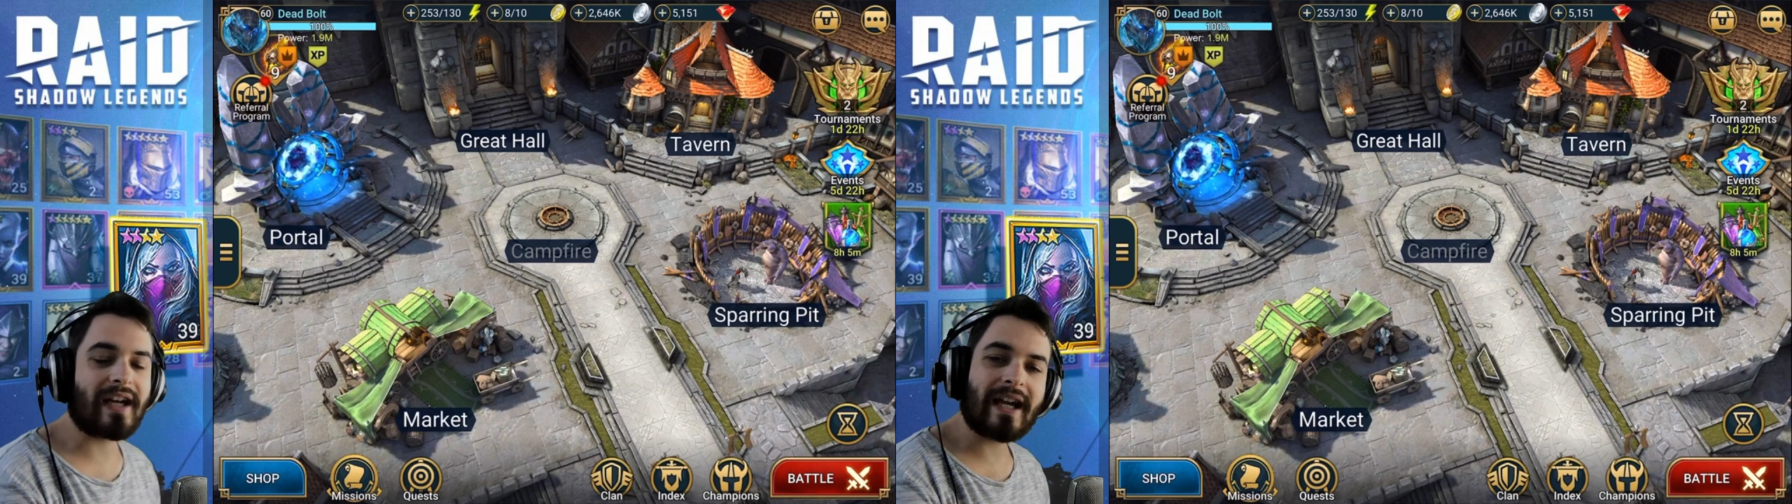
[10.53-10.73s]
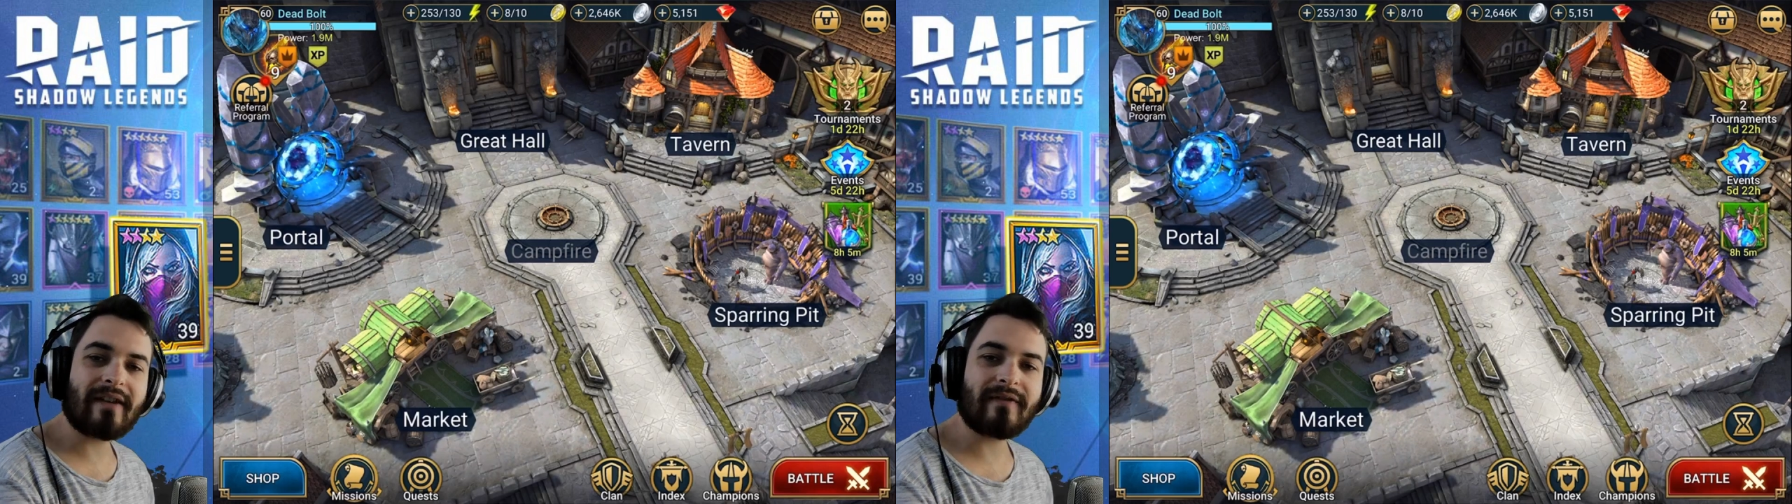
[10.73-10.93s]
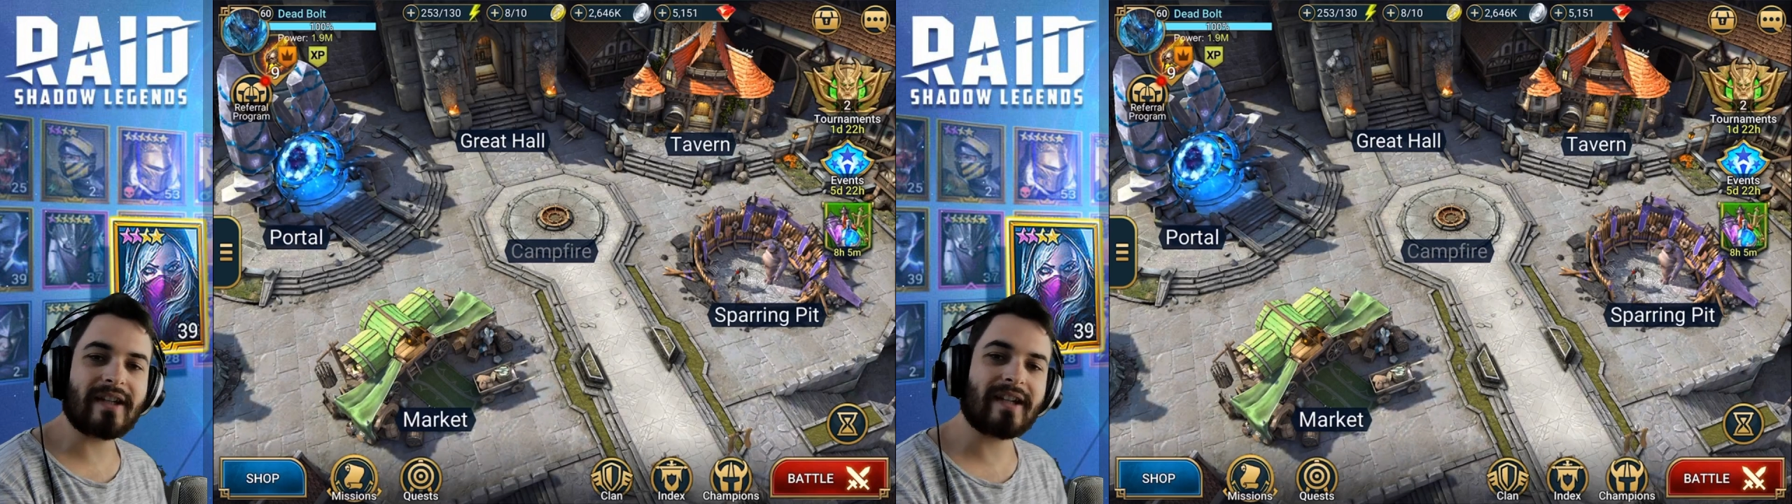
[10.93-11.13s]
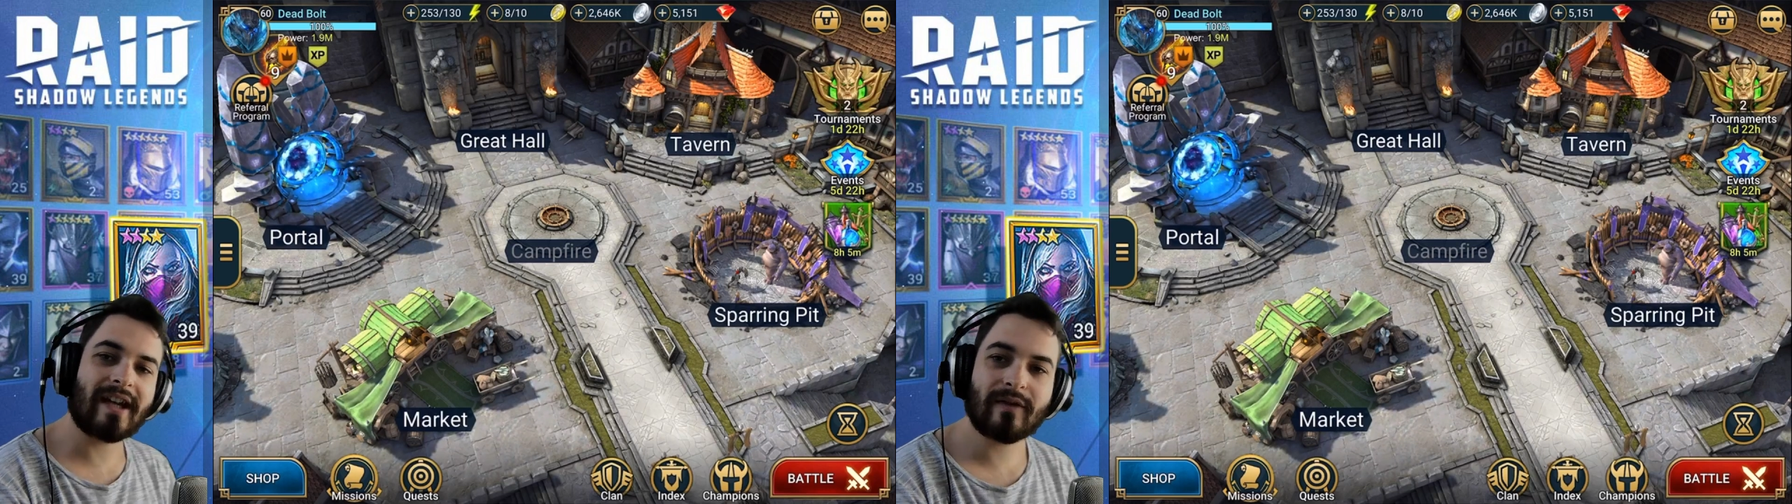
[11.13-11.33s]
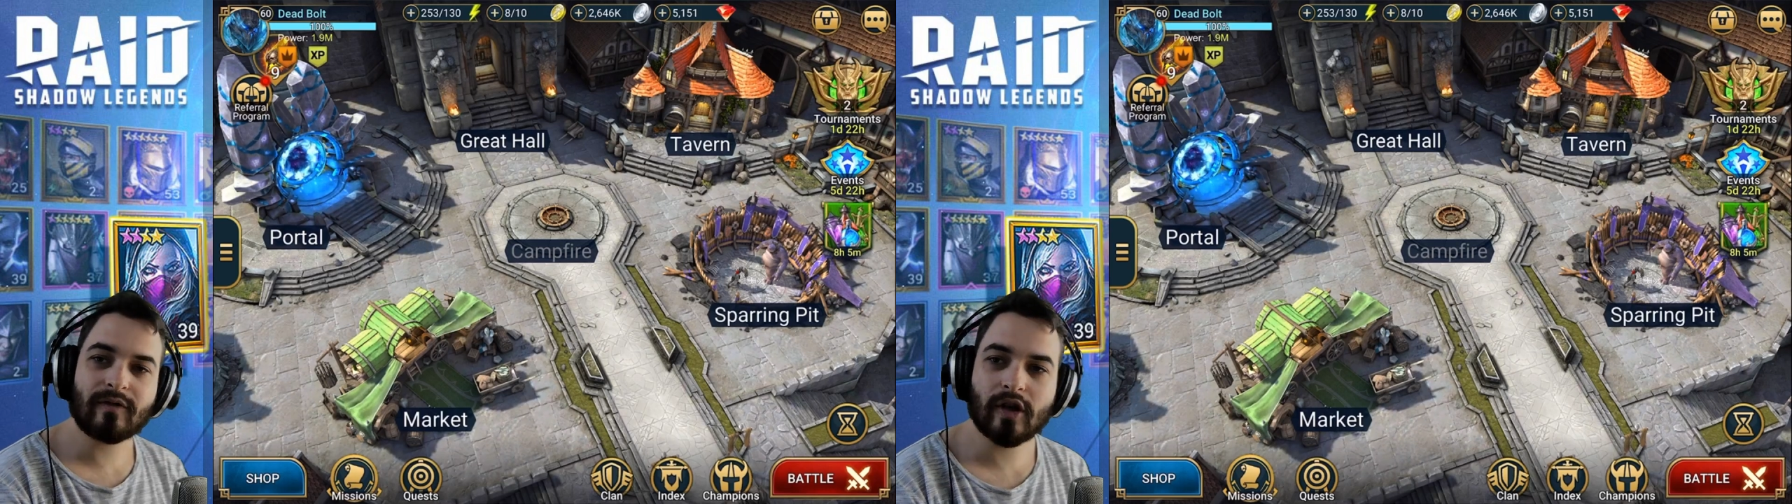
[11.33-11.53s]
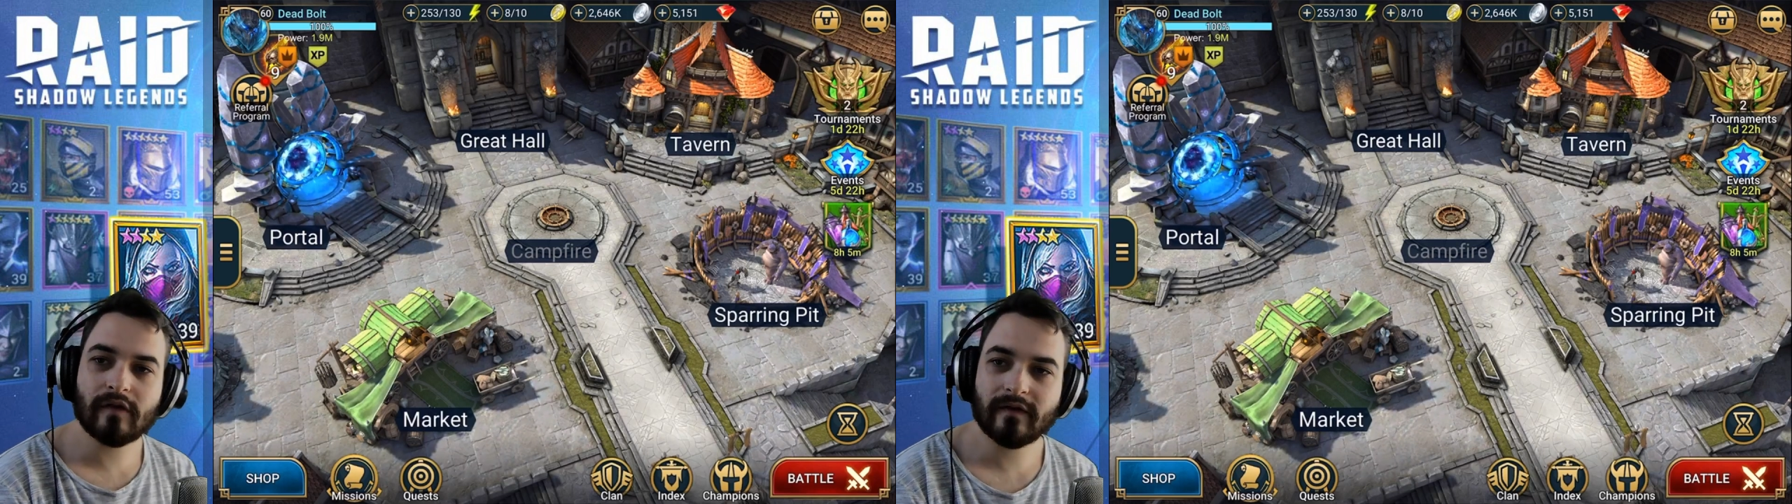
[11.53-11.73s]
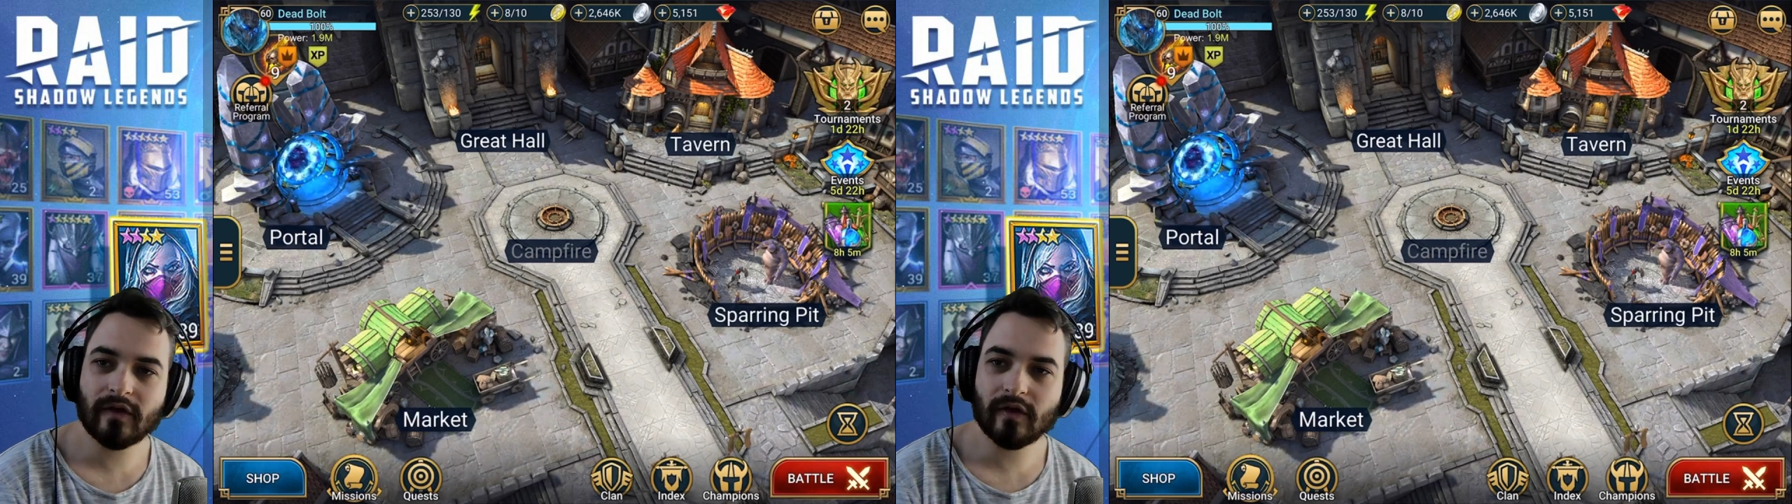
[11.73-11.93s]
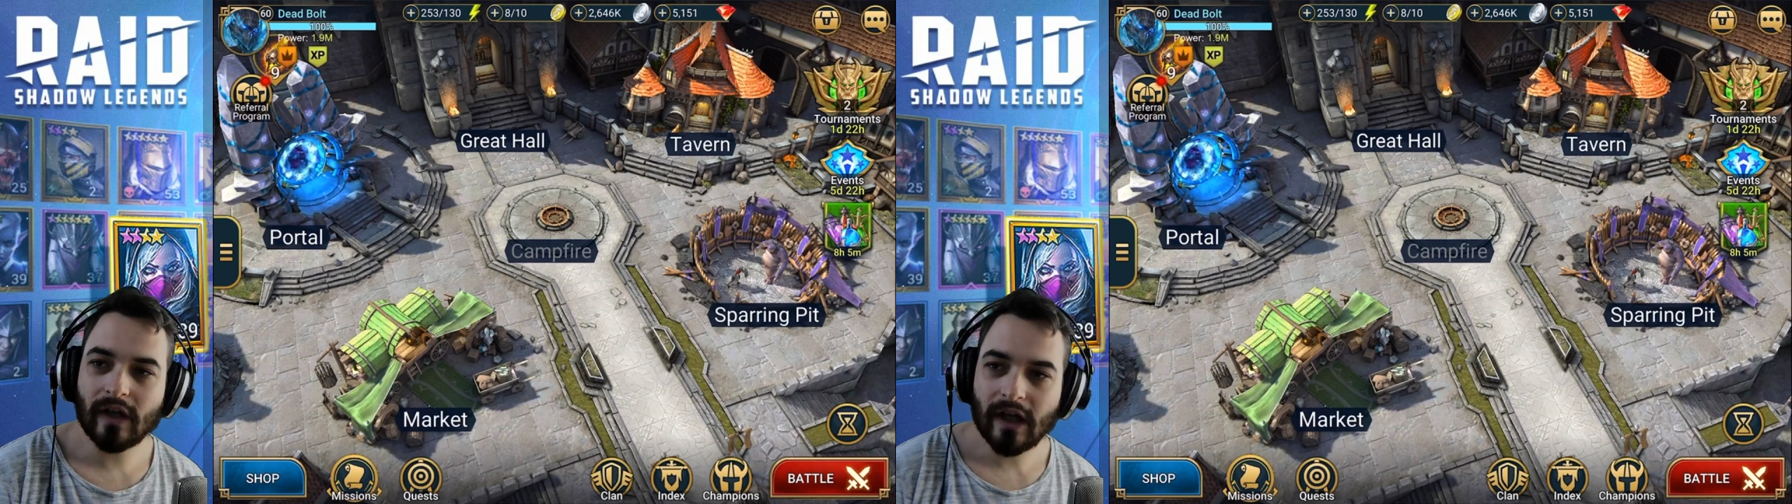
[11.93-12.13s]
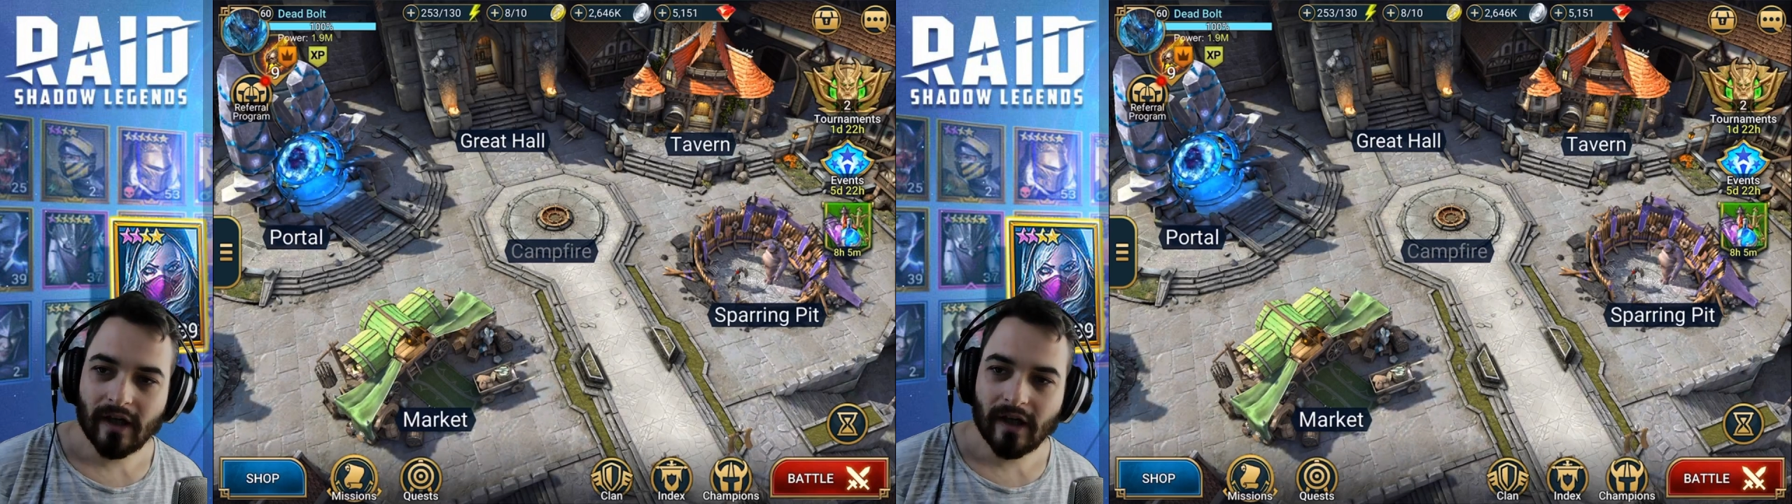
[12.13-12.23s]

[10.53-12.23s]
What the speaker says: I have an account overview